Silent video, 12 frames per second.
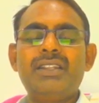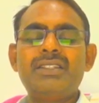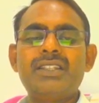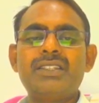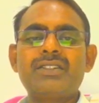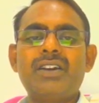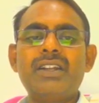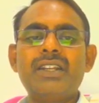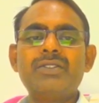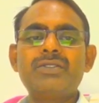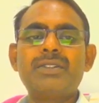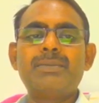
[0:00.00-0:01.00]
This is
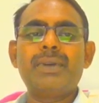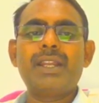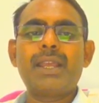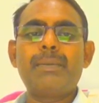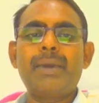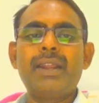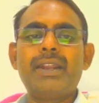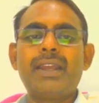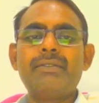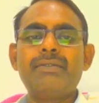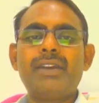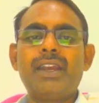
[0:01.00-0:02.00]
not used for MI
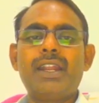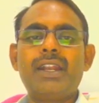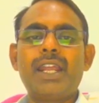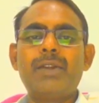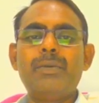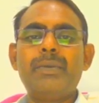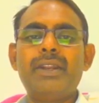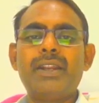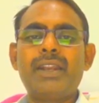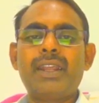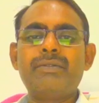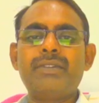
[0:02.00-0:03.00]
type and
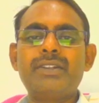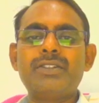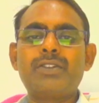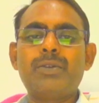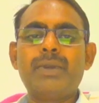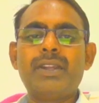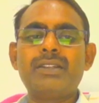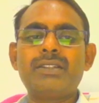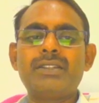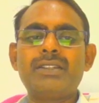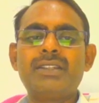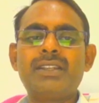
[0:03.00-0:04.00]
dynamometer type
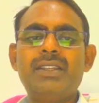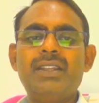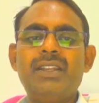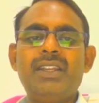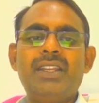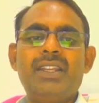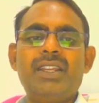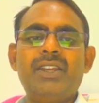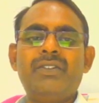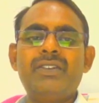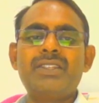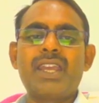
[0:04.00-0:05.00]
instruments
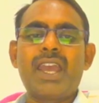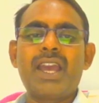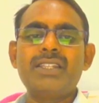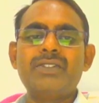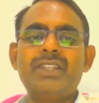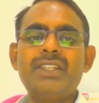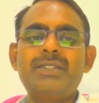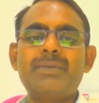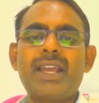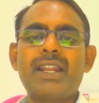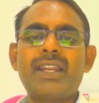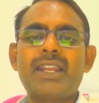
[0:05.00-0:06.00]
which has weak
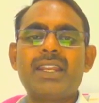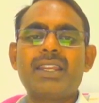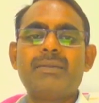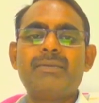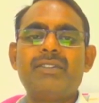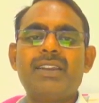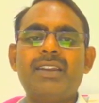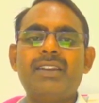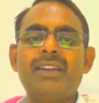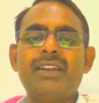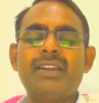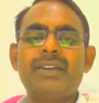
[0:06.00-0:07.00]
magnetic
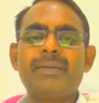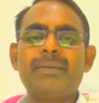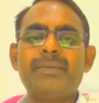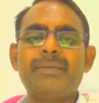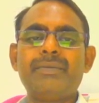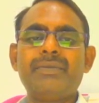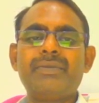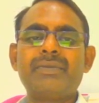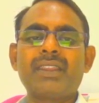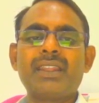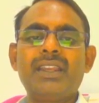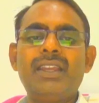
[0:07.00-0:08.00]
field.
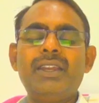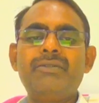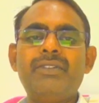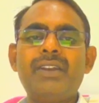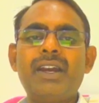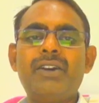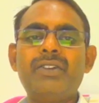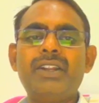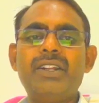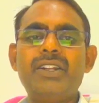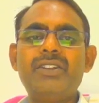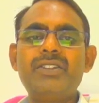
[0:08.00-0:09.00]
If we have
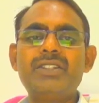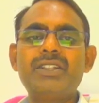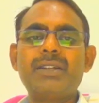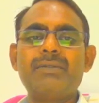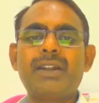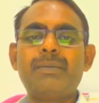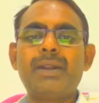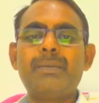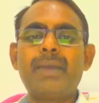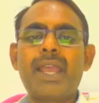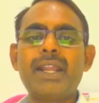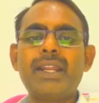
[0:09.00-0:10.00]
to introducing the
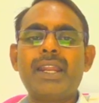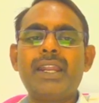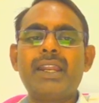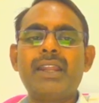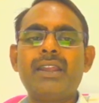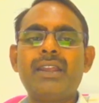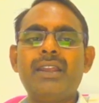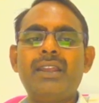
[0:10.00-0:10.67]
permanent magnet,